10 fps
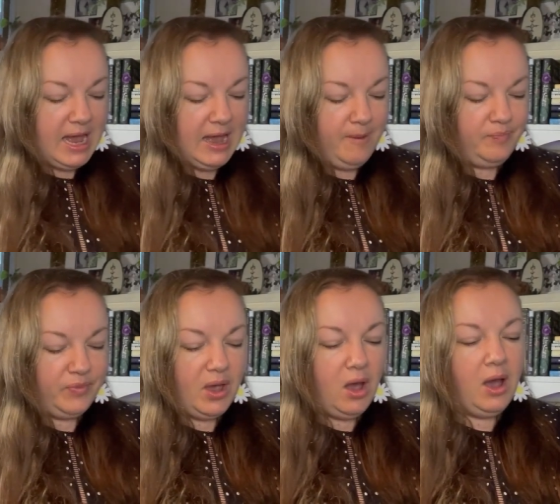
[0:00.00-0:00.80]
Um,
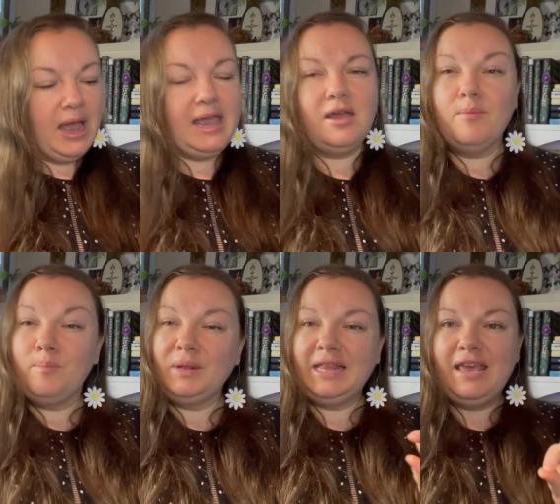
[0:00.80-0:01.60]
I
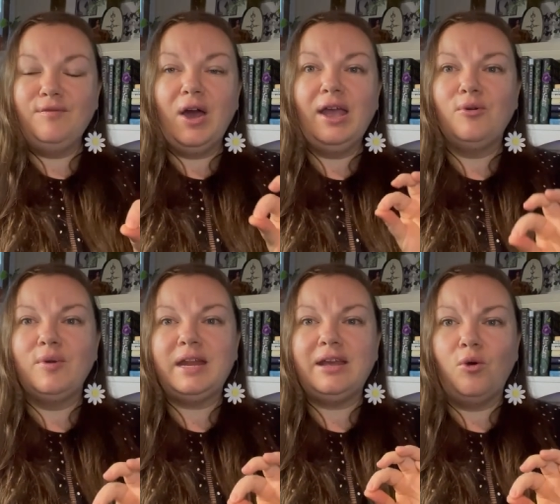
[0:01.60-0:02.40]
believe I
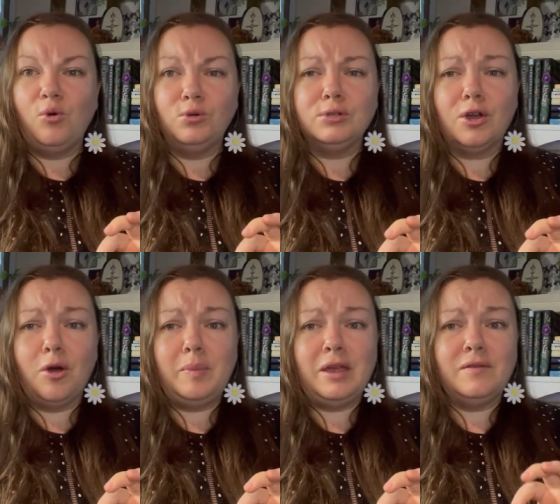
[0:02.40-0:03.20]
already hauled a
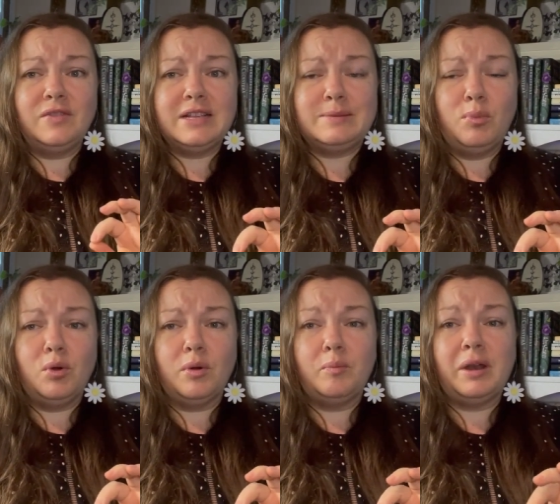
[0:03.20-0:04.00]
copy of this
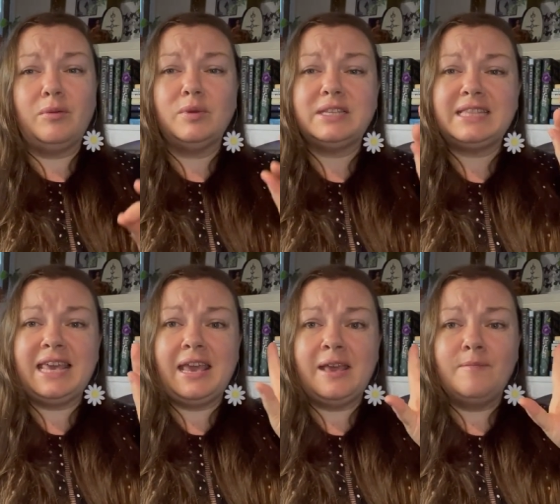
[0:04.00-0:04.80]
book, but it was
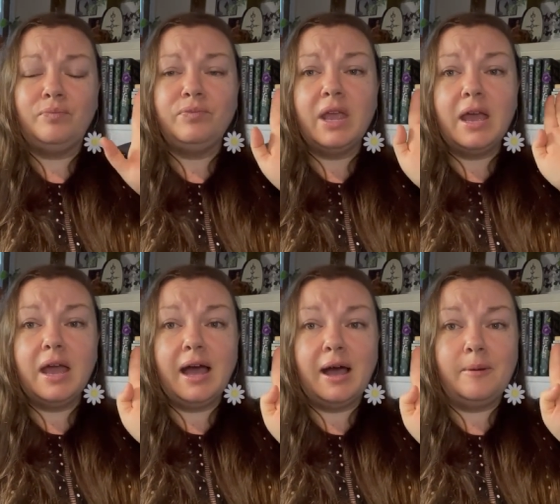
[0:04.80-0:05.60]
the,
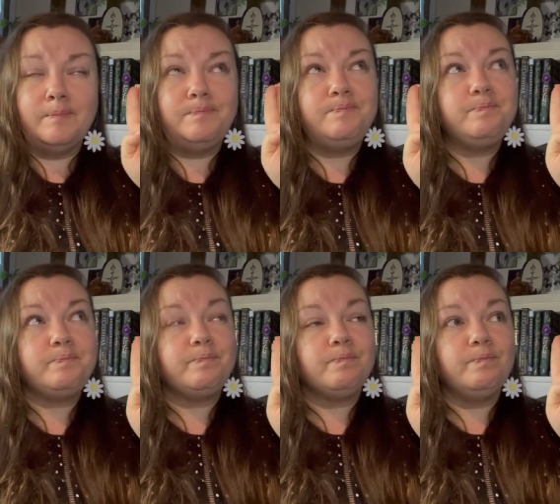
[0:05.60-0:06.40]
um,
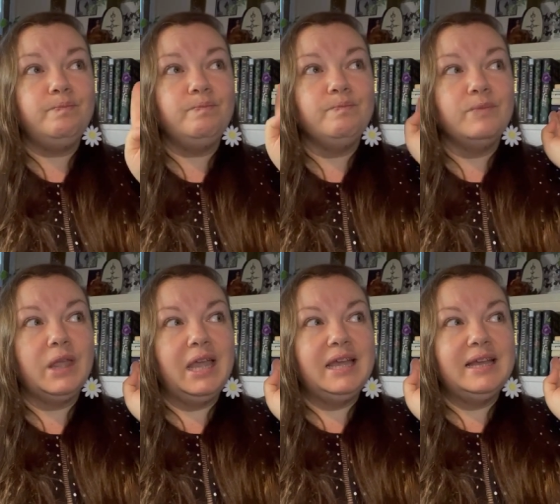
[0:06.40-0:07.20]

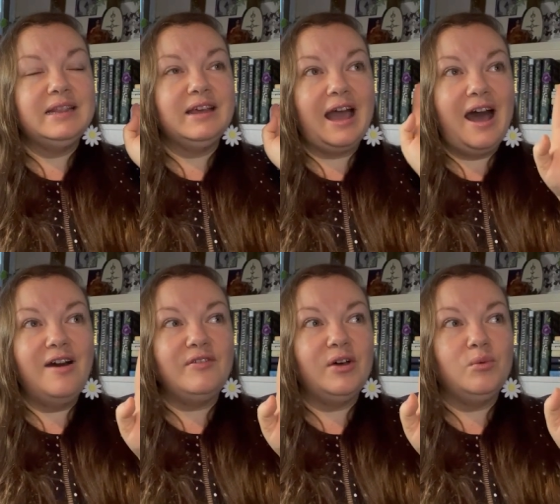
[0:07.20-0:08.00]
the
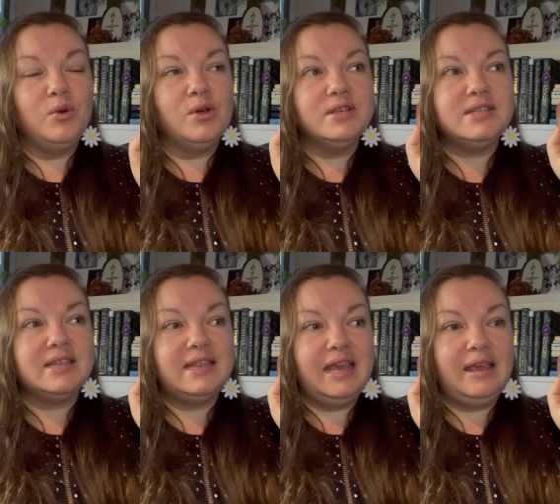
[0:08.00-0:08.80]
cover was
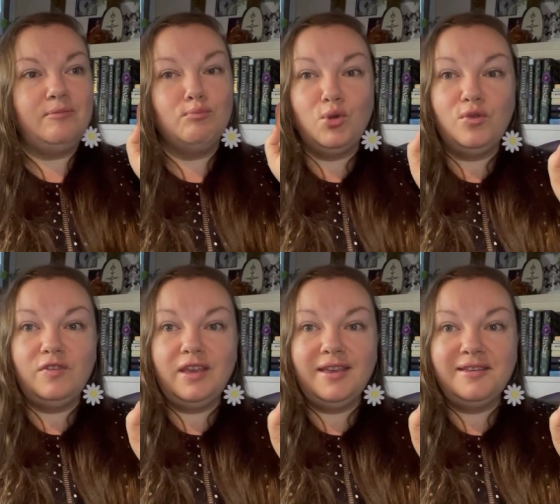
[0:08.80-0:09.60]
the
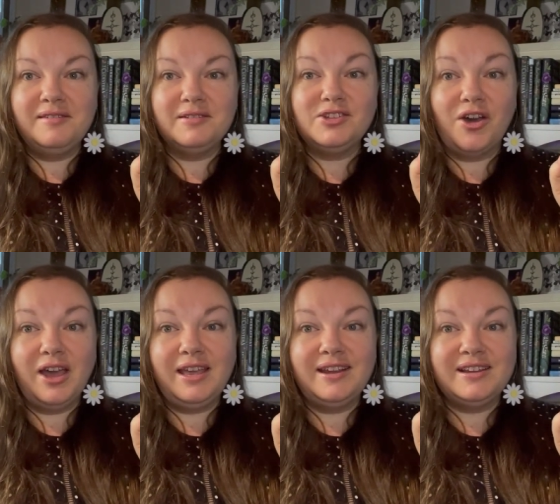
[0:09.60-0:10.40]
movie
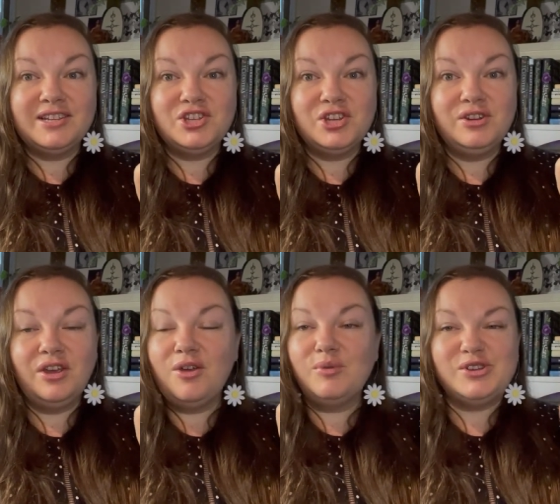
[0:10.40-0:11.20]
tie-in edition,
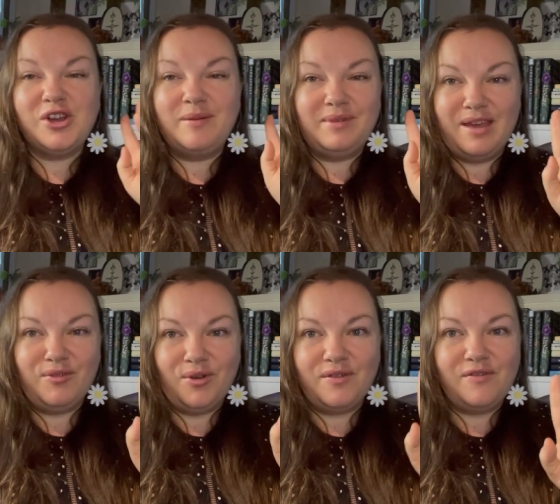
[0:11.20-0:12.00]
which I'm never a